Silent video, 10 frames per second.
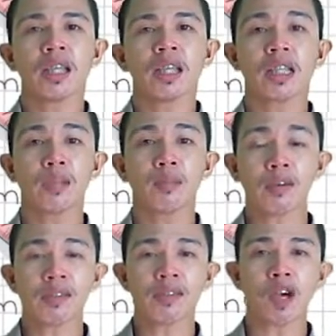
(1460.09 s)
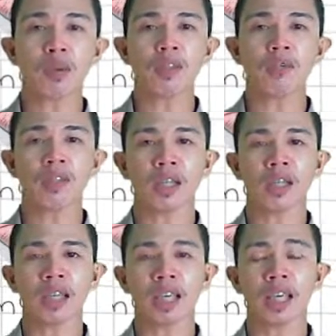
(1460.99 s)
The most common one
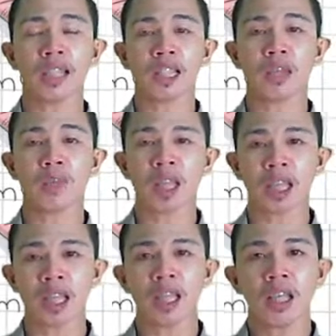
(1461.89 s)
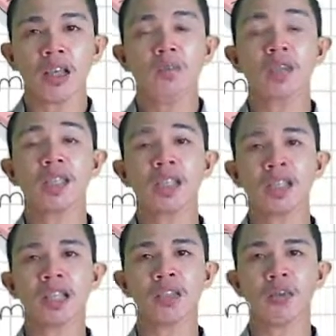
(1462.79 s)
is the mean, which is
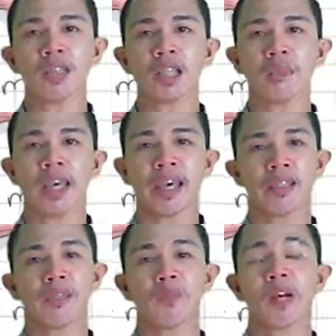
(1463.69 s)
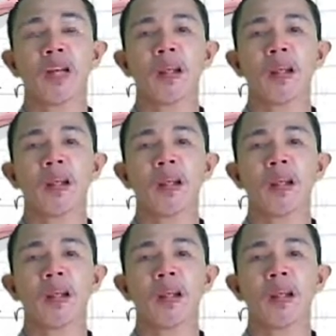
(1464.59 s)
denoted by X bar.